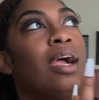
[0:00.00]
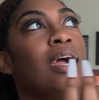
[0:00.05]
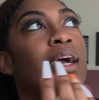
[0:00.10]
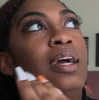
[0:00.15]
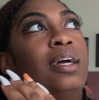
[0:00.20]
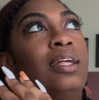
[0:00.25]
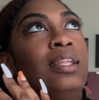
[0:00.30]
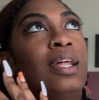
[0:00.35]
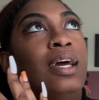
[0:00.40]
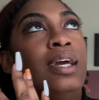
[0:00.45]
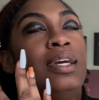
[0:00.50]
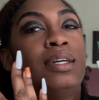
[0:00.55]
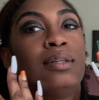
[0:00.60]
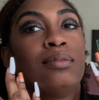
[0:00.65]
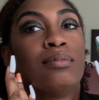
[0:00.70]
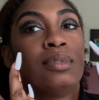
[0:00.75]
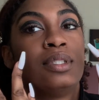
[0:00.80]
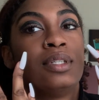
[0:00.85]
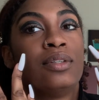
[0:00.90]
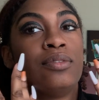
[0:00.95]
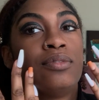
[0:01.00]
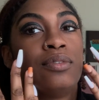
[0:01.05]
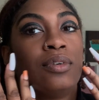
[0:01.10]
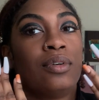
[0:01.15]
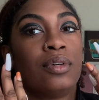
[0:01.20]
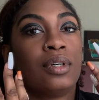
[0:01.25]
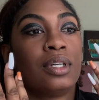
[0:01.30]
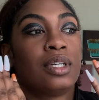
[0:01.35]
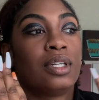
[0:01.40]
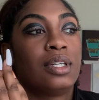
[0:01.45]
I like them so
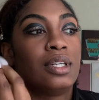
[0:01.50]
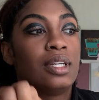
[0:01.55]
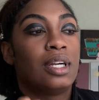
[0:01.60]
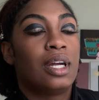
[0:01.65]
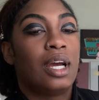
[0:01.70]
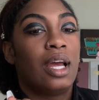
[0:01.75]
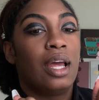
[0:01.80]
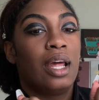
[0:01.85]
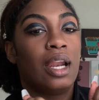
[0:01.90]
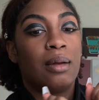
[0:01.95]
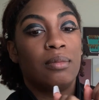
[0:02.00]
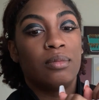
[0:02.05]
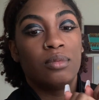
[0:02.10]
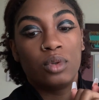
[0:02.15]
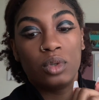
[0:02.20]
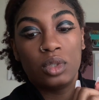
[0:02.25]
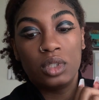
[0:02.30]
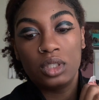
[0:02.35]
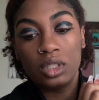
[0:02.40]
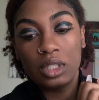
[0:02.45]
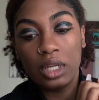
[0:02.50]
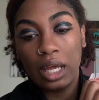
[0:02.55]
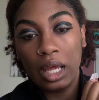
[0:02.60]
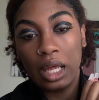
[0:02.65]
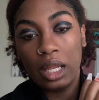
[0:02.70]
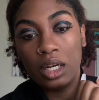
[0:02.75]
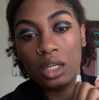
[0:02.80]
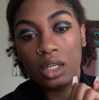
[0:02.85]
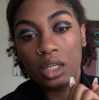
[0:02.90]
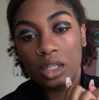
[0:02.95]
far. And I'm going to
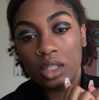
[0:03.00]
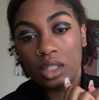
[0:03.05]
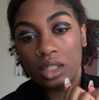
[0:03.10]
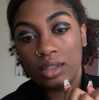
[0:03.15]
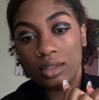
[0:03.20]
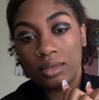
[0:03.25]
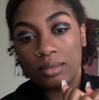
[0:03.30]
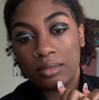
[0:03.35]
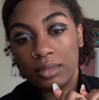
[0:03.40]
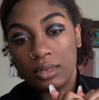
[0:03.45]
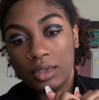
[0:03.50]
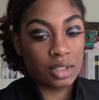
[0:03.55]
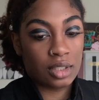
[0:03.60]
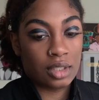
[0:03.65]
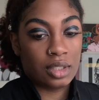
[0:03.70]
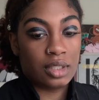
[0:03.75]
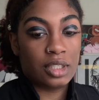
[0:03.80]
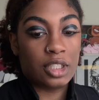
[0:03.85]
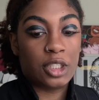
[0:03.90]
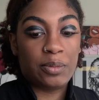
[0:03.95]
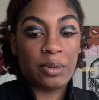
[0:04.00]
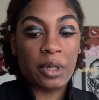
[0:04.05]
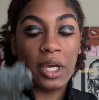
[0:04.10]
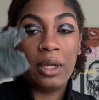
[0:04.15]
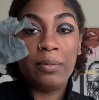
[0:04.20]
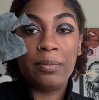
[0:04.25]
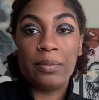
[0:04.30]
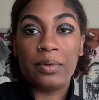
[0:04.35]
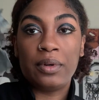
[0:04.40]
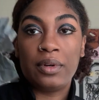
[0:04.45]
add um, this
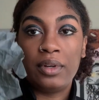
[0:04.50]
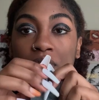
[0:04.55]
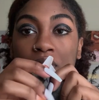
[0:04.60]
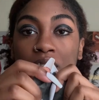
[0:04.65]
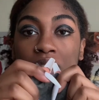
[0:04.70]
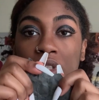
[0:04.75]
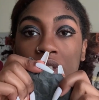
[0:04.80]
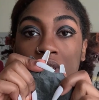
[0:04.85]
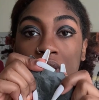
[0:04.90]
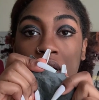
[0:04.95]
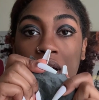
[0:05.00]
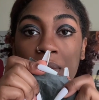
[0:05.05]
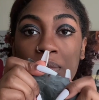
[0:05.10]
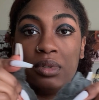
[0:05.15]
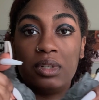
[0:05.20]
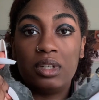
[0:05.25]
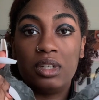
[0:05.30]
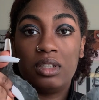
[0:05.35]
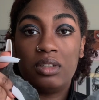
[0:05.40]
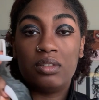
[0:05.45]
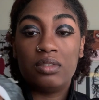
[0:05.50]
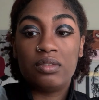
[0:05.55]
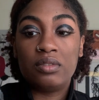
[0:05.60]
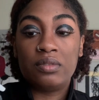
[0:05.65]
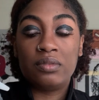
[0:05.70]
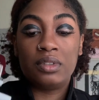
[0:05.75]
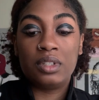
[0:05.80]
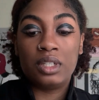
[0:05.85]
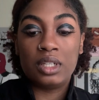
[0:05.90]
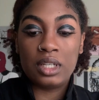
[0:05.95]
paper on top of
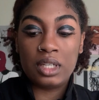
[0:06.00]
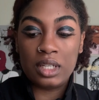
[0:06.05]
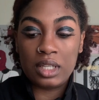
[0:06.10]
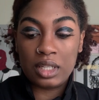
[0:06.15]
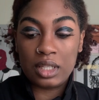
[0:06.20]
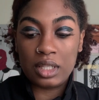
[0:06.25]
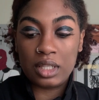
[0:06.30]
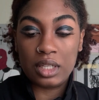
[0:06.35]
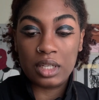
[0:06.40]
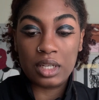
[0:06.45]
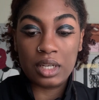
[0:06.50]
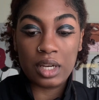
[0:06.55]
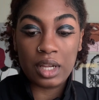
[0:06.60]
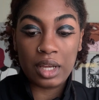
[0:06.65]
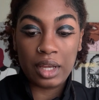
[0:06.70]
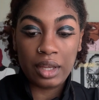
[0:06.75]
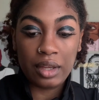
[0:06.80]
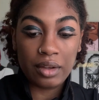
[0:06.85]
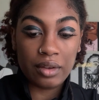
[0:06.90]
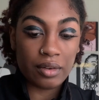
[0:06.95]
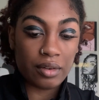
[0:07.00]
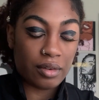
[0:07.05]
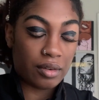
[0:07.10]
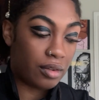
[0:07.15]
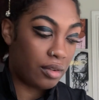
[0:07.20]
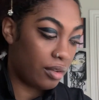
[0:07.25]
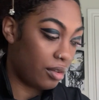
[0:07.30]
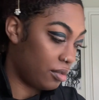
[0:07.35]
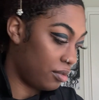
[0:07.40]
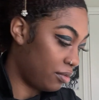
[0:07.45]
the
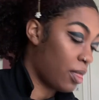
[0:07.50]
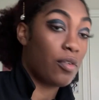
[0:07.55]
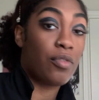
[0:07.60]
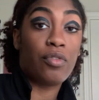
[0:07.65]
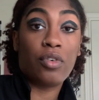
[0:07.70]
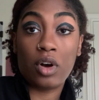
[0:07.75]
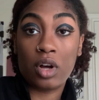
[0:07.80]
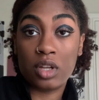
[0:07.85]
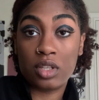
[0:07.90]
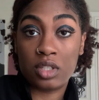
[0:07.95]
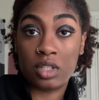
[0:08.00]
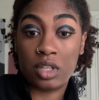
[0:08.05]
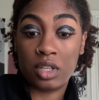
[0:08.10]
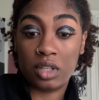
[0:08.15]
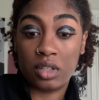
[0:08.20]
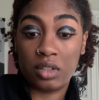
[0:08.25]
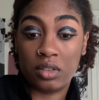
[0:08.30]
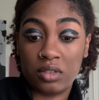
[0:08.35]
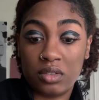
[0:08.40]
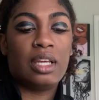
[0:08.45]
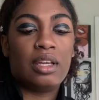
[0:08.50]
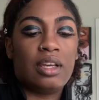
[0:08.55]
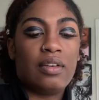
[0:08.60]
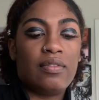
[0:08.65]
nail, the false nail.